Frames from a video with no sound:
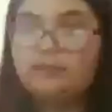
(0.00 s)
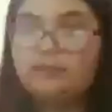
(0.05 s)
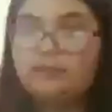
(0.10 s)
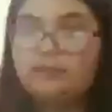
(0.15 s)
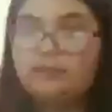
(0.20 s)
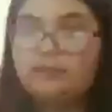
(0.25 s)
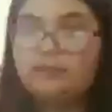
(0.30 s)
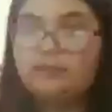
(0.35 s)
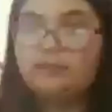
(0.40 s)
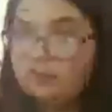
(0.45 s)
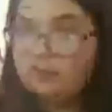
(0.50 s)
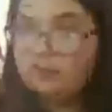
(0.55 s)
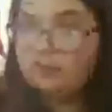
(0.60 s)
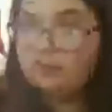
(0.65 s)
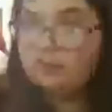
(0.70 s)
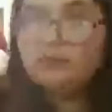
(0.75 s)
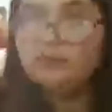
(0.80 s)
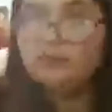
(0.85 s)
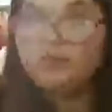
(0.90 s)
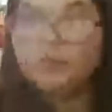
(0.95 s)
on your.
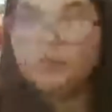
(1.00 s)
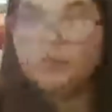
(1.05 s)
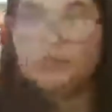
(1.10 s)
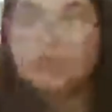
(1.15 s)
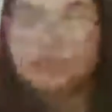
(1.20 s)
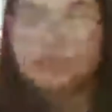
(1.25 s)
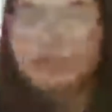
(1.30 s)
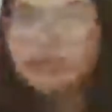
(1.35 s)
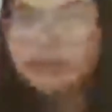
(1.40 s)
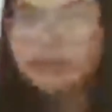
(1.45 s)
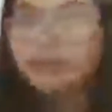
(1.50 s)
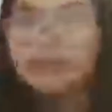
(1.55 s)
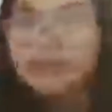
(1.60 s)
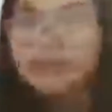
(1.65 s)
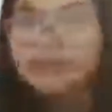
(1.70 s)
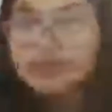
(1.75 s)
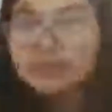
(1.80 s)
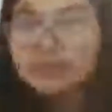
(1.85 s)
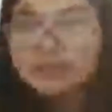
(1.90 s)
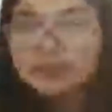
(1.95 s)
I'm
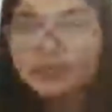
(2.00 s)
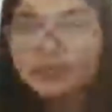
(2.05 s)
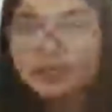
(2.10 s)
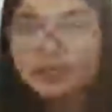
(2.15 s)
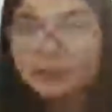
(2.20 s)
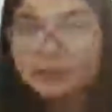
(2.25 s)
Asian, so yeah,